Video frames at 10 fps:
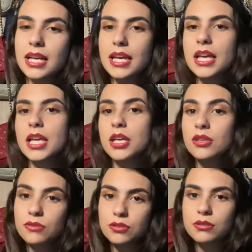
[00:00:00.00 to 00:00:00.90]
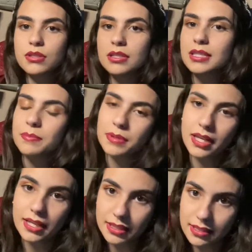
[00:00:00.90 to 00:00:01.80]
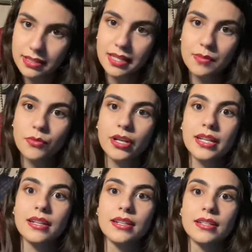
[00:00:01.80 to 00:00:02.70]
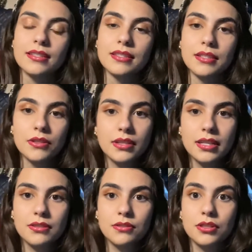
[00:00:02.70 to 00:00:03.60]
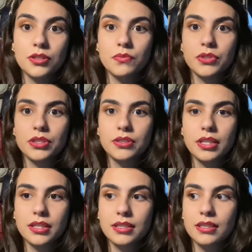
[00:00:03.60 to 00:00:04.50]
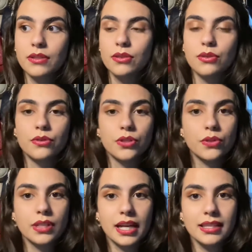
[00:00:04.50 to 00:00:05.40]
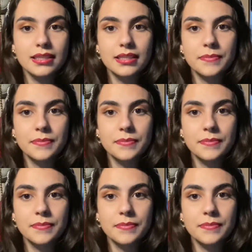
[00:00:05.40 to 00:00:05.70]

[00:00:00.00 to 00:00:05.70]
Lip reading: EU students apply in the same way as UK students, which is through UCAS.